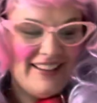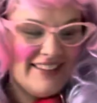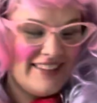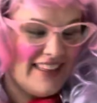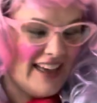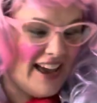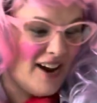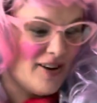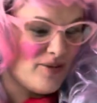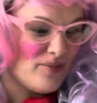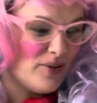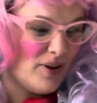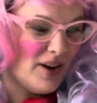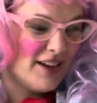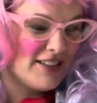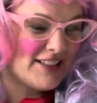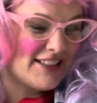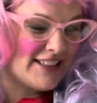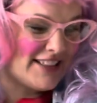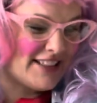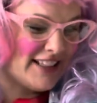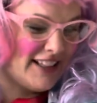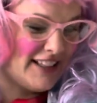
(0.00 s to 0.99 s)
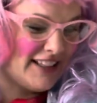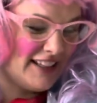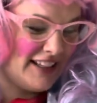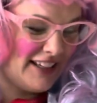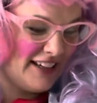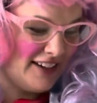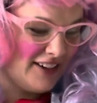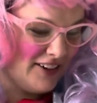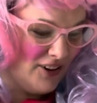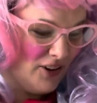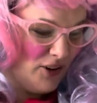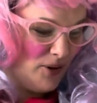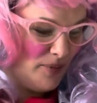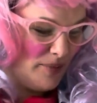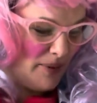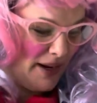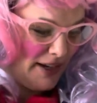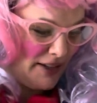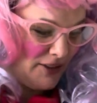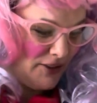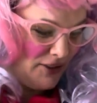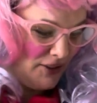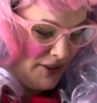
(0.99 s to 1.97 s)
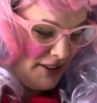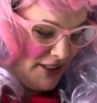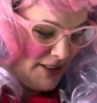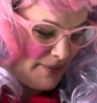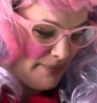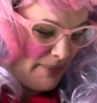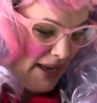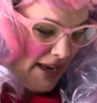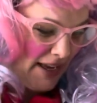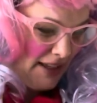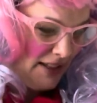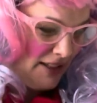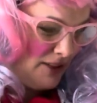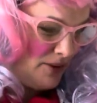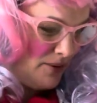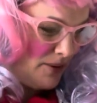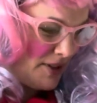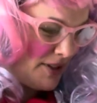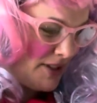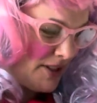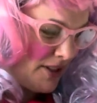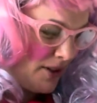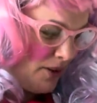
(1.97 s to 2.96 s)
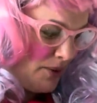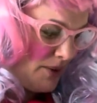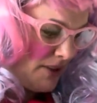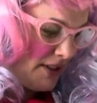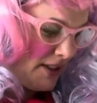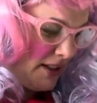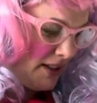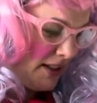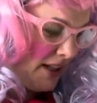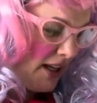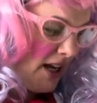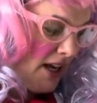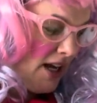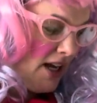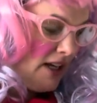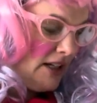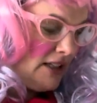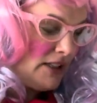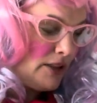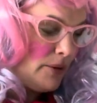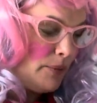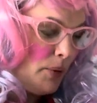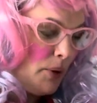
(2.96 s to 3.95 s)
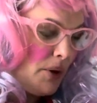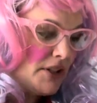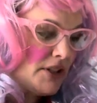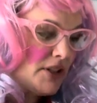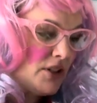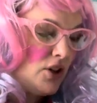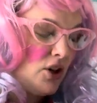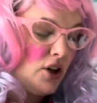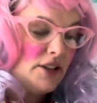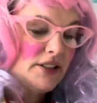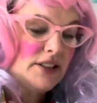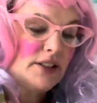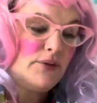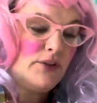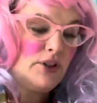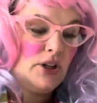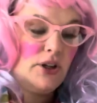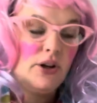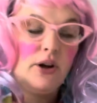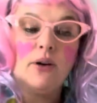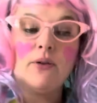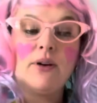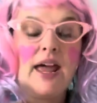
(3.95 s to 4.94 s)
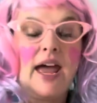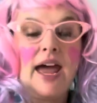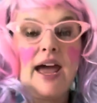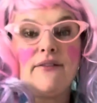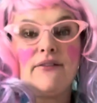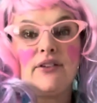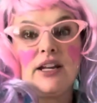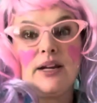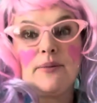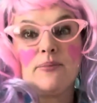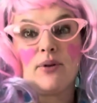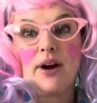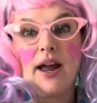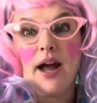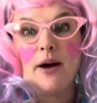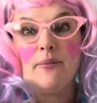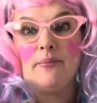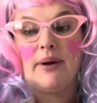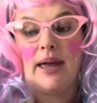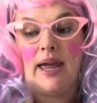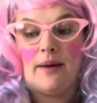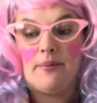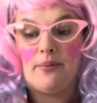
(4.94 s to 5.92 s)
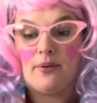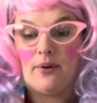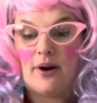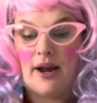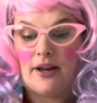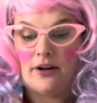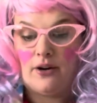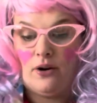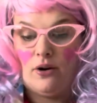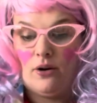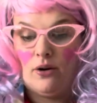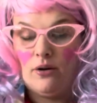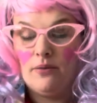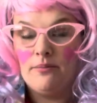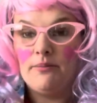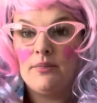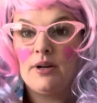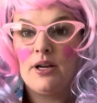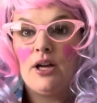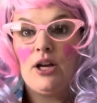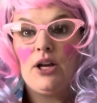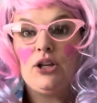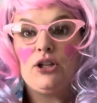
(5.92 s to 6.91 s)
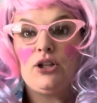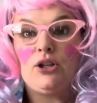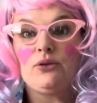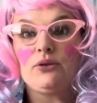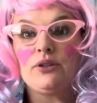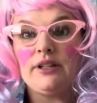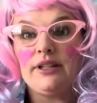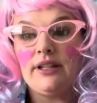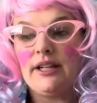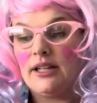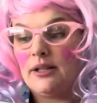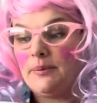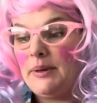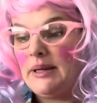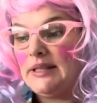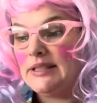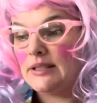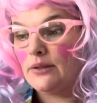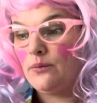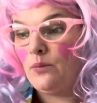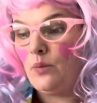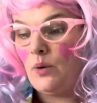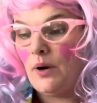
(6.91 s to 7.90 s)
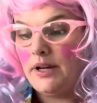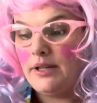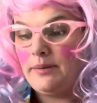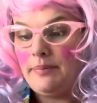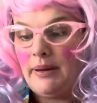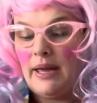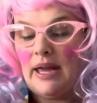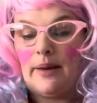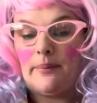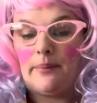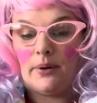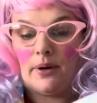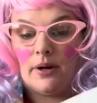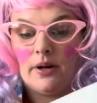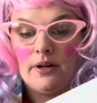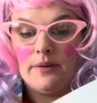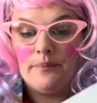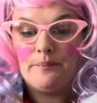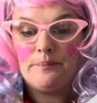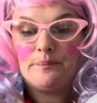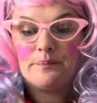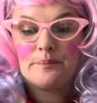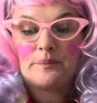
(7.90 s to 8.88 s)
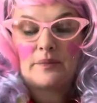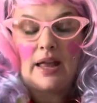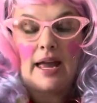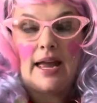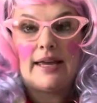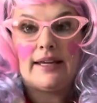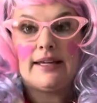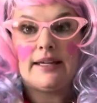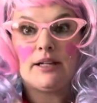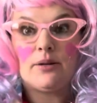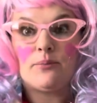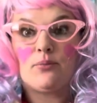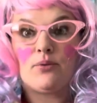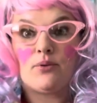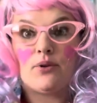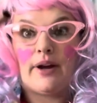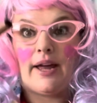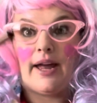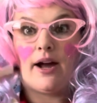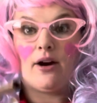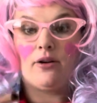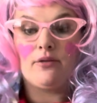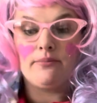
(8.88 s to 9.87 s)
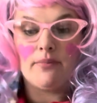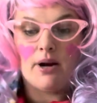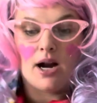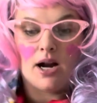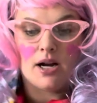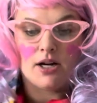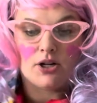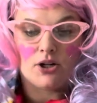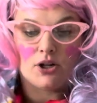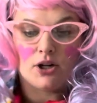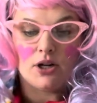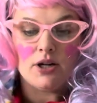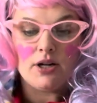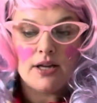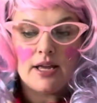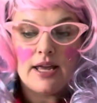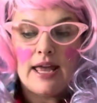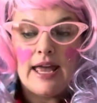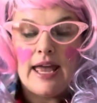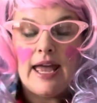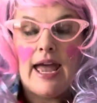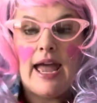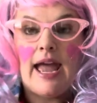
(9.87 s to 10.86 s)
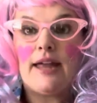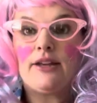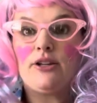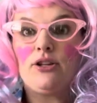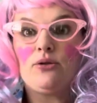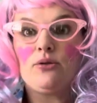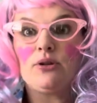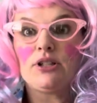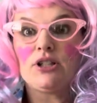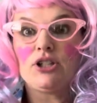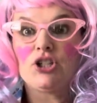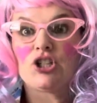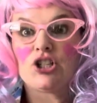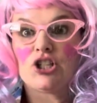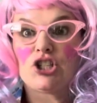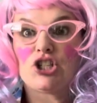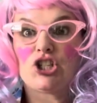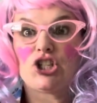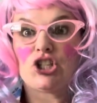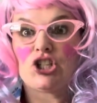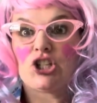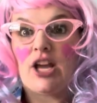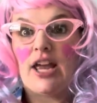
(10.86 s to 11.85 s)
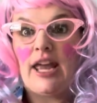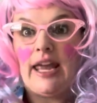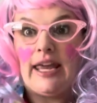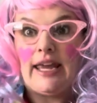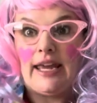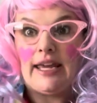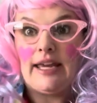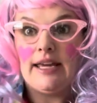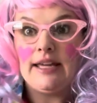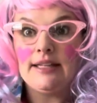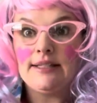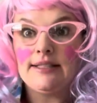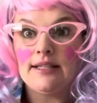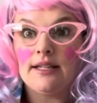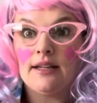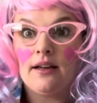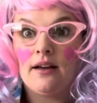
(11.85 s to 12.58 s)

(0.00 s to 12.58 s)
That was silly. Oh my goodness, Maggie, you are so silly. So boys and girls, if you don't have any brown paper at home, you can get a piece of white paper and get a brown marker, and you can just shade